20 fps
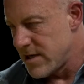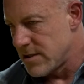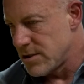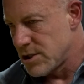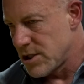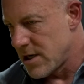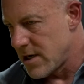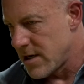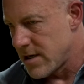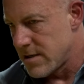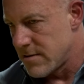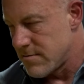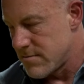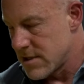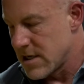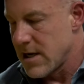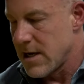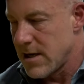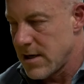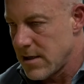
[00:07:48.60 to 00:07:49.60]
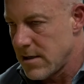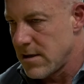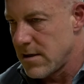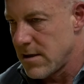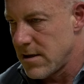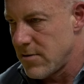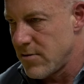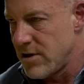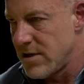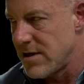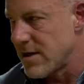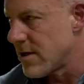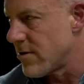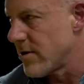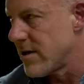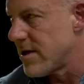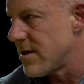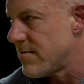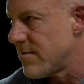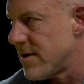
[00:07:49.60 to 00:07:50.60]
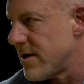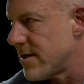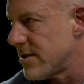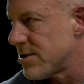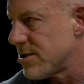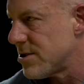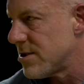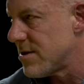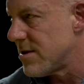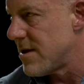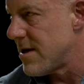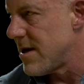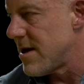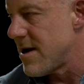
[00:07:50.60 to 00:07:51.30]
me and John McCain, we didn't agree on much,